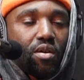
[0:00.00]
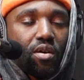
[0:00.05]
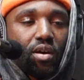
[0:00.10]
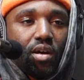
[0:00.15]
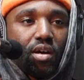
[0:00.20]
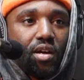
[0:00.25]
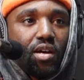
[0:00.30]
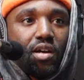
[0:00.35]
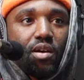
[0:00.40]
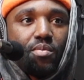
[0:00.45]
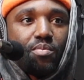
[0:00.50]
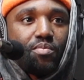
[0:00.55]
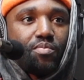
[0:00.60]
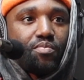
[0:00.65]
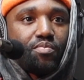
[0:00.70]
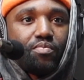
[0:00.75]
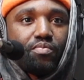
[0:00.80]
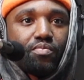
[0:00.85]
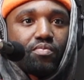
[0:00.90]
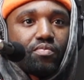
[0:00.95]

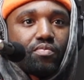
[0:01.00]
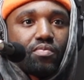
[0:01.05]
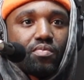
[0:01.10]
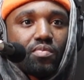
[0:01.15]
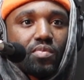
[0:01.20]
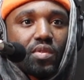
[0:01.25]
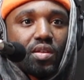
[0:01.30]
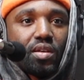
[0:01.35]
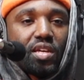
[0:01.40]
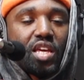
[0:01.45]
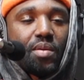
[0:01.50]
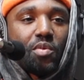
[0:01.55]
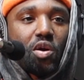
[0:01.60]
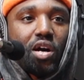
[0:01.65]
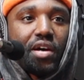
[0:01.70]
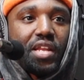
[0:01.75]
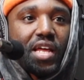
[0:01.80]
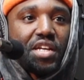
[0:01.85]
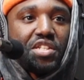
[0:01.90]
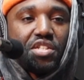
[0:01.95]
Kim
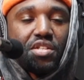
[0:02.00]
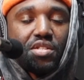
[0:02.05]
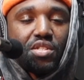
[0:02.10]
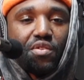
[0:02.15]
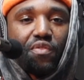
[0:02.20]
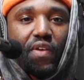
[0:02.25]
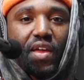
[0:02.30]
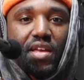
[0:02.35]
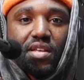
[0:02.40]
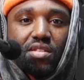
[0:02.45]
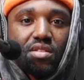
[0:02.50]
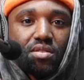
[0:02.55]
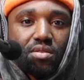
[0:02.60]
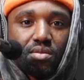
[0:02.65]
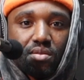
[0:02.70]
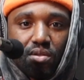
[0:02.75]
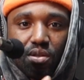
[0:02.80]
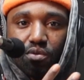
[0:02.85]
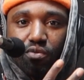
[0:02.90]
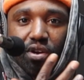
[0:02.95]
Kardashian's
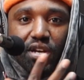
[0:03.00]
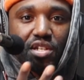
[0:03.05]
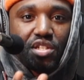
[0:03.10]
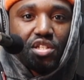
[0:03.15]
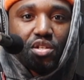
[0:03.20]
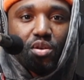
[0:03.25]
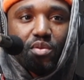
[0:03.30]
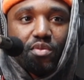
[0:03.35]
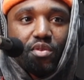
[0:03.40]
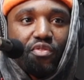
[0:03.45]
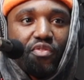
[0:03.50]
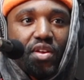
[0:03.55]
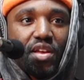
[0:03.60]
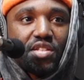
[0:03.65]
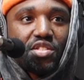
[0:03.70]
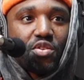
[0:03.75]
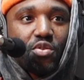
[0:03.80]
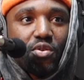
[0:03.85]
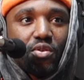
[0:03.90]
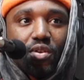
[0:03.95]
face, the ratio of her face,
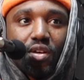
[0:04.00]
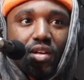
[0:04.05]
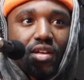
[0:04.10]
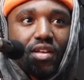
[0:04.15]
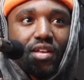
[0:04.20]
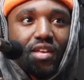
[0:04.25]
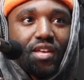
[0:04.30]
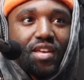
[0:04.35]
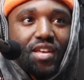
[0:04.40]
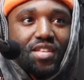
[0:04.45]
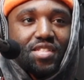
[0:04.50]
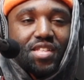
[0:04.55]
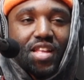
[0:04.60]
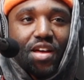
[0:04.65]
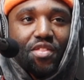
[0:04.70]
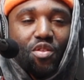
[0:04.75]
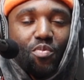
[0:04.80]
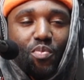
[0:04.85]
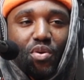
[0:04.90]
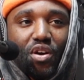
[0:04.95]
so it's now
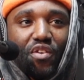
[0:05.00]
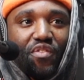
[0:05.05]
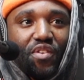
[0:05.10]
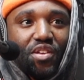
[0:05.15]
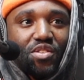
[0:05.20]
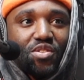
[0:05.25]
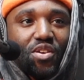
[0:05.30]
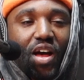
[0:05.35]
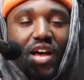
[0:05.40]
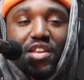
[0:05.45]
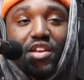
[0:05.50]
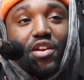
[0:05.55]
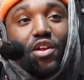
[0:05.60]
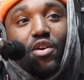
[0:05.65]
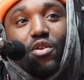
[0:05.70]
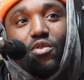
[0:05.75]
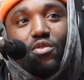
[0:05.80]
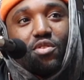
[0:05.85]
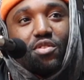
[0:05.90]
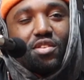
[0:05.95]
the perfect song. I don't
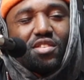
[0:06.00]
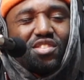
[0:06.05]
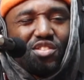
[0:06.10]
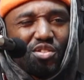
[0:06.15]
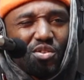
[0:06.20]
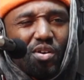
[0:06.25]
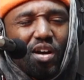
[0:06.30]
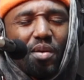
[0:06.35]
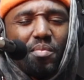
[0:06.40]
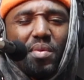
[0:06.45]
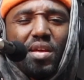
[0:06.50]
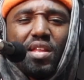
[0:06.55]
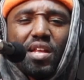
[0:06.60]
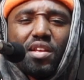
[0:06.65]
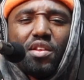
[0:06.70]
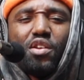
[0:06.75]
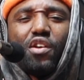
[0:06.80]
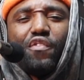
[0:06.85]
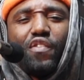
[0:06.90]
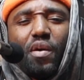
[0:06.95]
know. Do you know what I mean? I
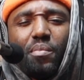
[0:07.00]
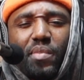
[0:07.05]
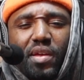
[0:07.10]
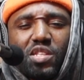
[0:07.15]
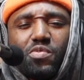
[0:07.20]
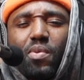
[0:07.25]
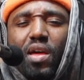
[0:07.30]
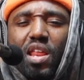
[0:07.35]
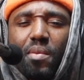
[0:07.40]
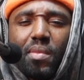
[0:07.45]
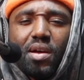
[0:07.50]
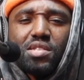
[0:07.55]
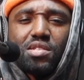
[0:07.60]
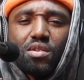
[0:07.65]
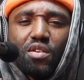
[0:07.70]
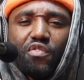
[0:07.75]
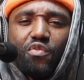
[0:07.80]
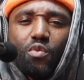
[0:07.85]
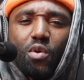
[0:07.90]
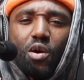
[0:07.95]
don't know if I'm explaining
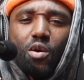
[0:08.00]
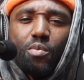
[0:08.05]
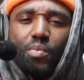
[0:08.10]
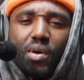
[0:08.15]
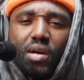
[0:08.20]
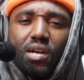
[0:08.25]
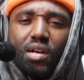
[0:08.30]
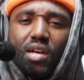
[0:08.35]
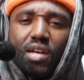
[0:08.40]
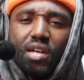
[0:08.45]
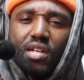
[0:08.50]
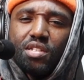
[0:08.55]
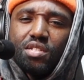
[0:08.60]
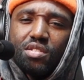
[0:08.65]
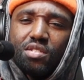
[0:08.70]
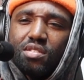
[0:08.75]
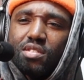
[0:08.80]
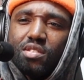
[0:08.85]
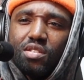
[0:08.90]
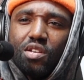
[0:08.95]
myself well, but
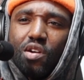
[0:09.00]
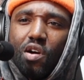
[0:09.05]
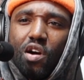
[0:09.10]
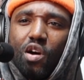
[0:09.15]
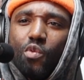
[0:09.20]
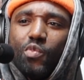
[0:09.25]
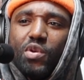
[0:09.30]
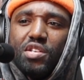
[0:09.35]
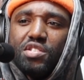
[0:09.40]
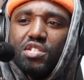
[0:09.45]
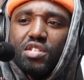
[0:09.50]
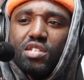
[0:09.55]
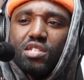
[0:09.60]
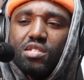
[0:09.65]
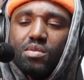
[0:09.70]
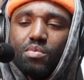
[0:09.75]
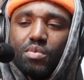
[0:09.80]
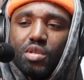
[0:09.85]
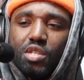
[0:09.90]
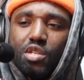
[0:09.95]
can't we
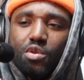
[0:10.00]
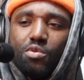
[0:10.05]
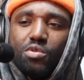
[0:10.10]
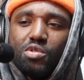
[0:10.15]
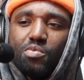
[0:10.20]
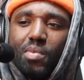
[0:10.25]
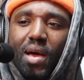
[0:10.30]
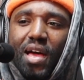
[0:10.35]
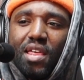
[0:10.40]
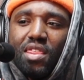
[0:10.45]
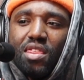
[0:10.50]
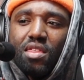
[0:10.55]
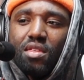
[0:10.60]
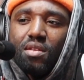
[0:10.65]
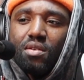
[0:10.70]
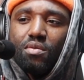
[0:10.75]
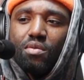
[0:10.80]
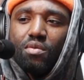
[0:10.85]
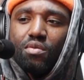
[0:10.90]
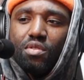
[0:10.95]
just use
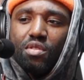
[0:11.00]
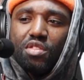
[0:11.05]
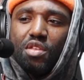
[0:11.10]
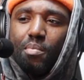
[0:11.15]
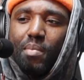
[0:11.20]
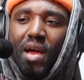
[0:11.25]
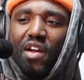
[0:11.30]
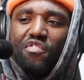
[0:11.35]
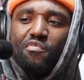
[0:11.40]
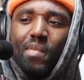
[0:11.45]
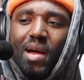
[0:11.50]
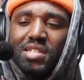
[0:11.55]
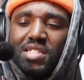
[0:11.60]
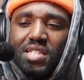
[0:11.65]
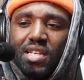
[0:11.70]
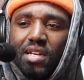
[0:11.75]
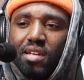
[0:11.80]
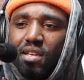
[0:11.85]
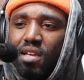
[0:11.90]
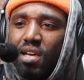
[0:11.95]
the
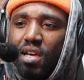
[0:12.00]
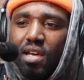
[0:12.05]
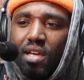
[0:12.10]
mathematic